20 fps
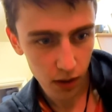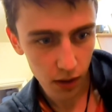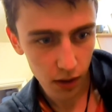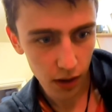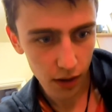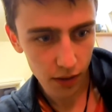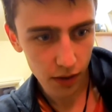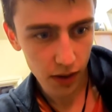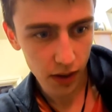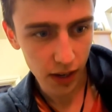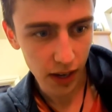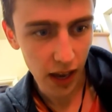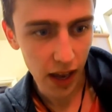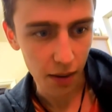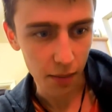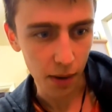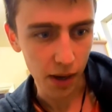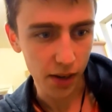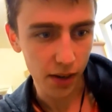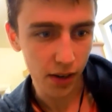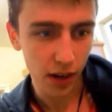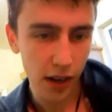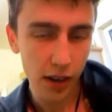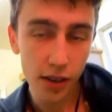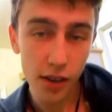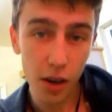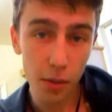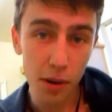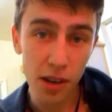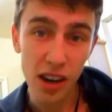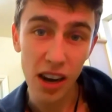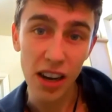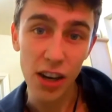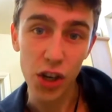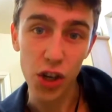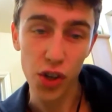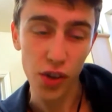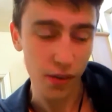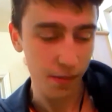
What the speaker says: have this again, basically. It's going to be delicious.